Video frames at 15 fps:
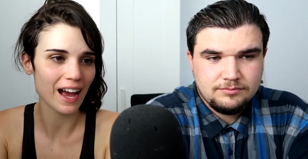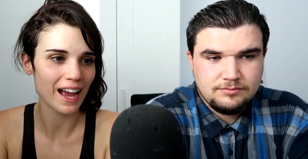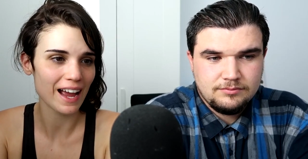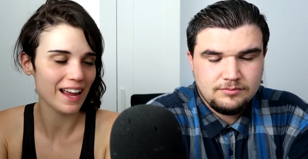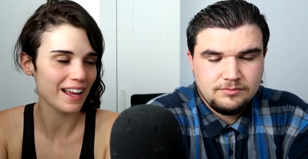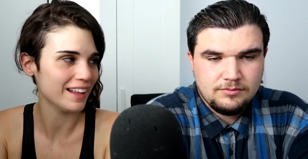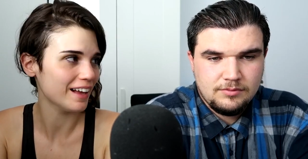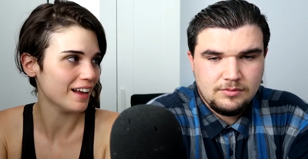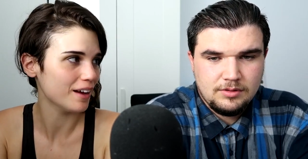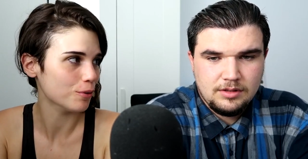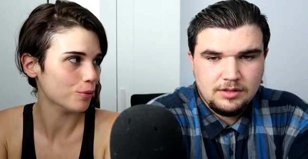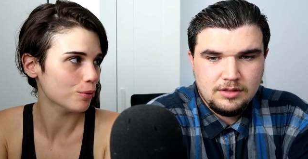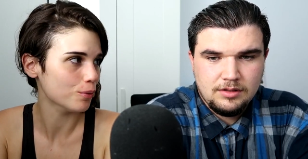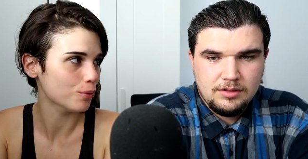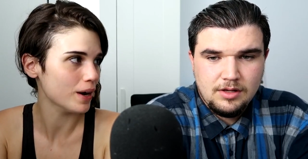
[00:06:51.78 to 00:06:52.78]
Speaker 1: height
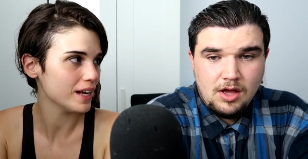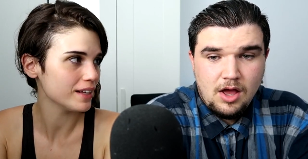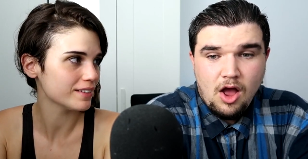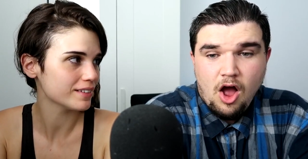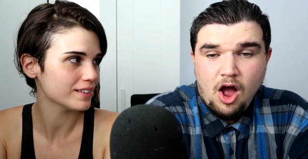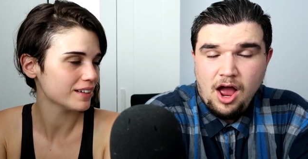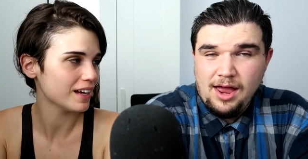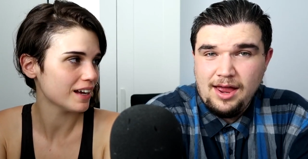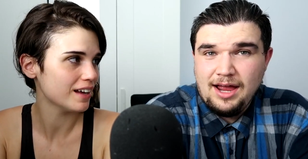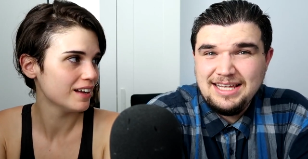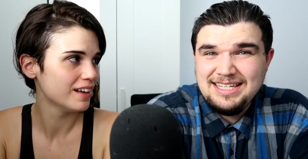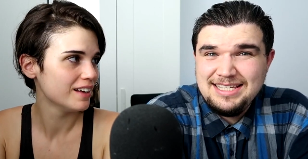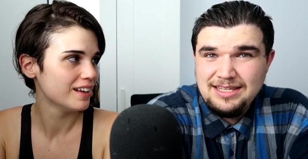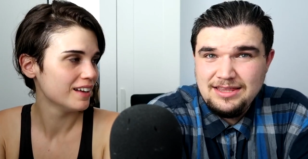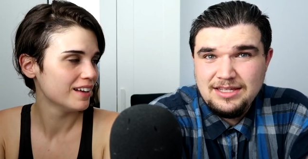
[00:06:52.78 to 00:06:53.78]
and weight.
Speaker 2: I, I
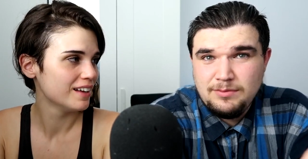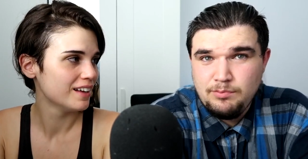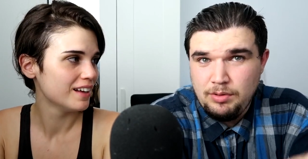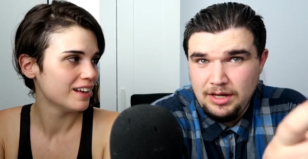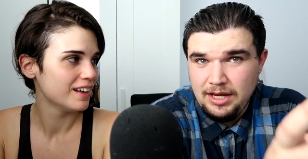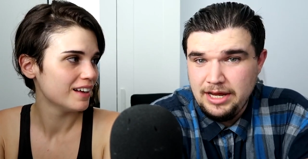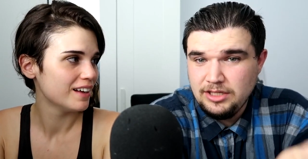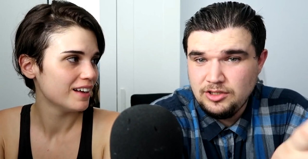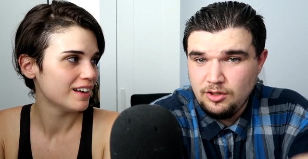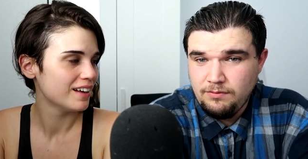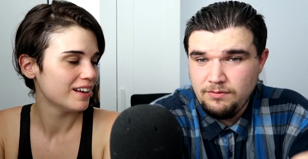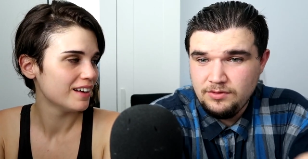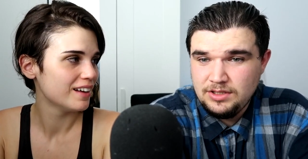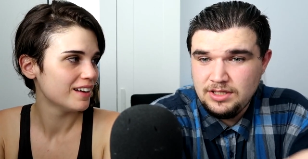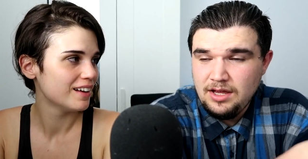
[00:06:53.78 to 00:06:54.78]
seen this police
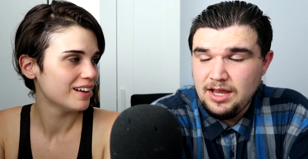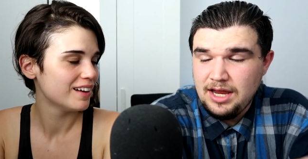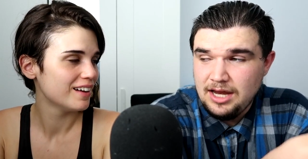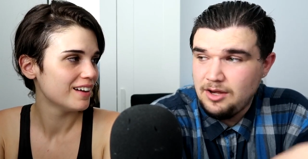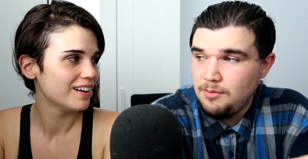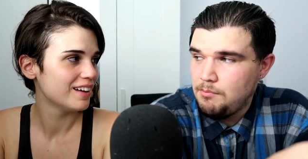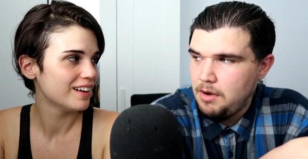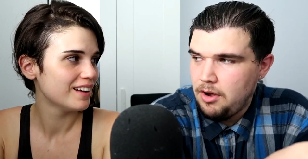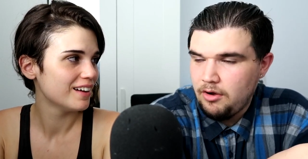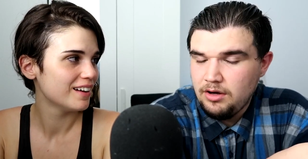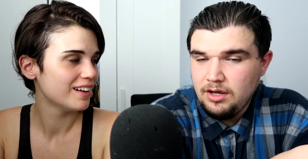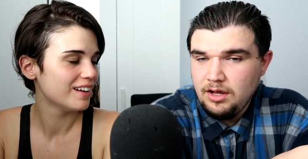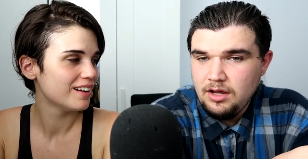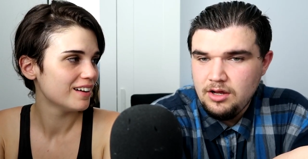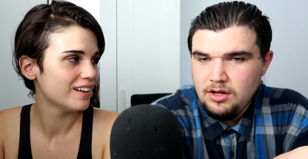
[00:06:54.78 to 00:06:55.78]
officer in
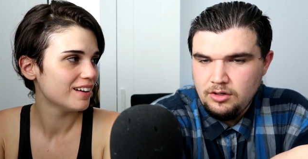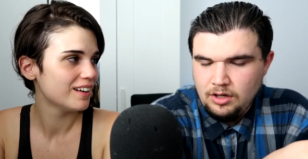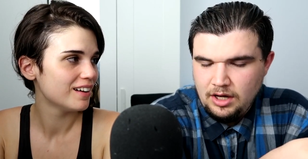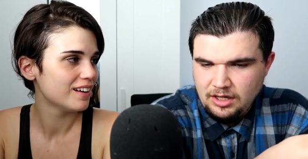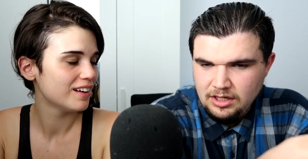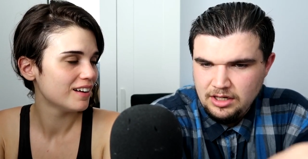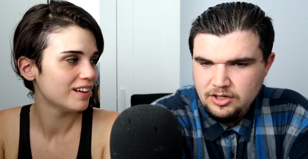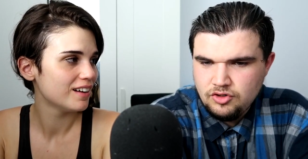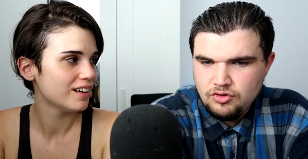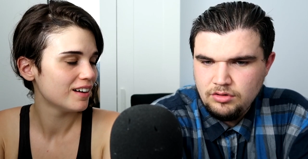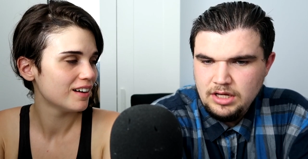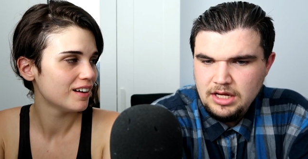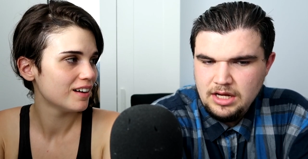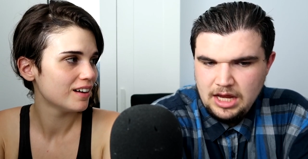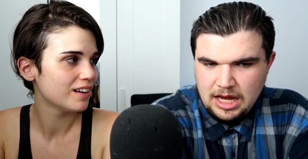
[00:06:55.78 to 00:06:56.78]
America, like
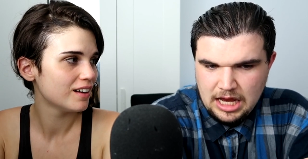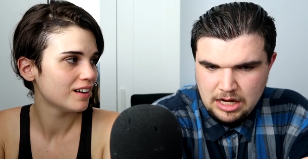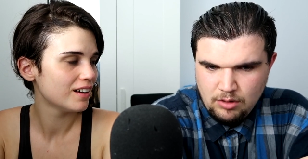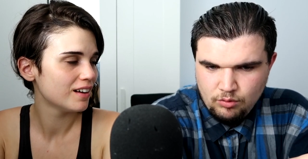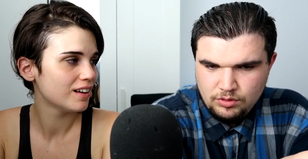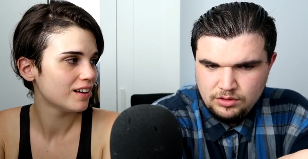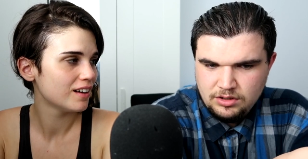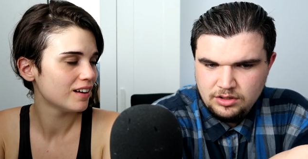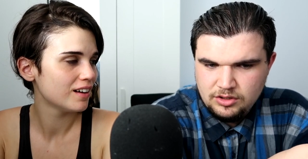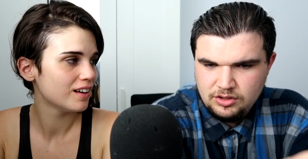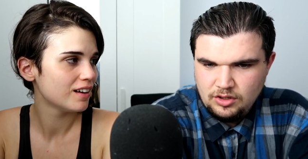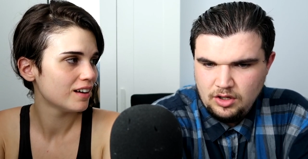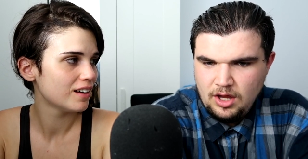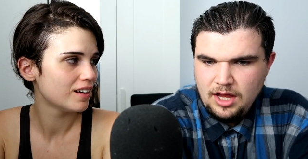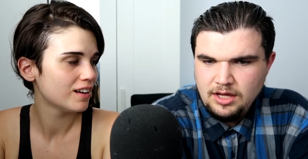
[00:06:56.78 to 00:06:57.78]
literally he was the
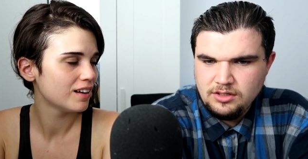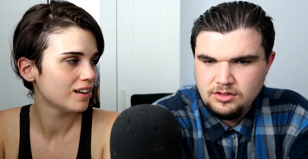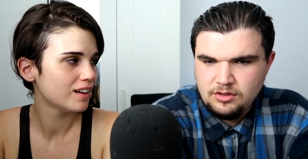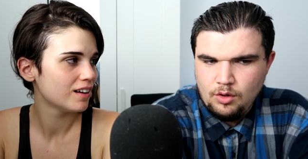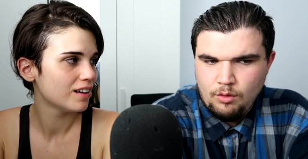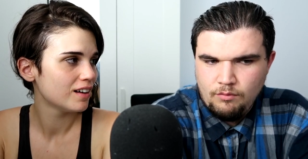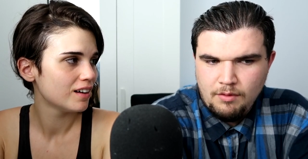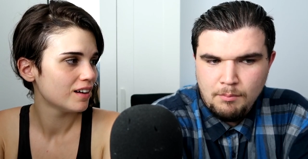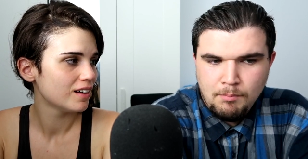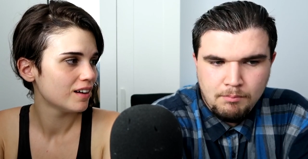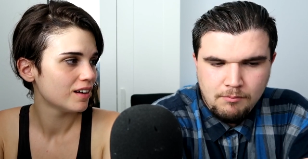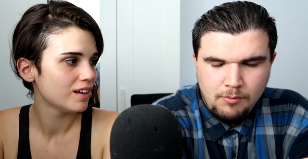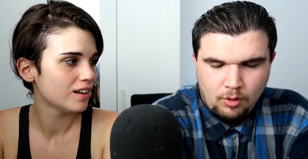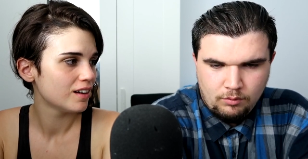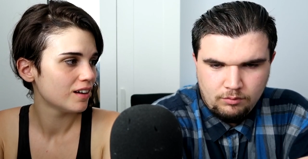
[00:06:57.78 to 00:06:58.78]
size of a,
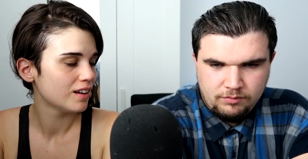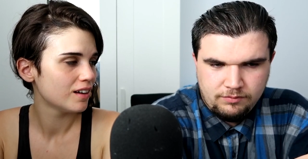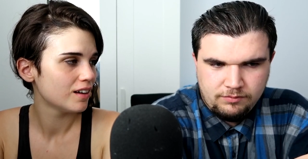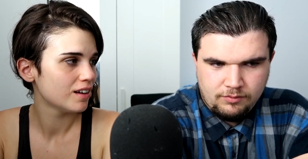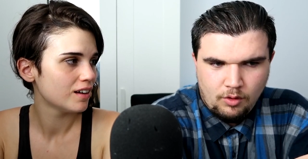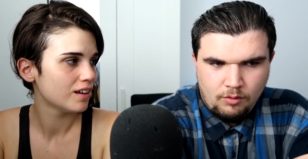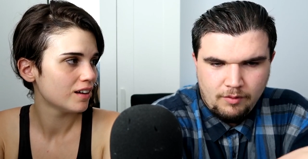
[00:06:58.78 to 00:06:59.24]
of,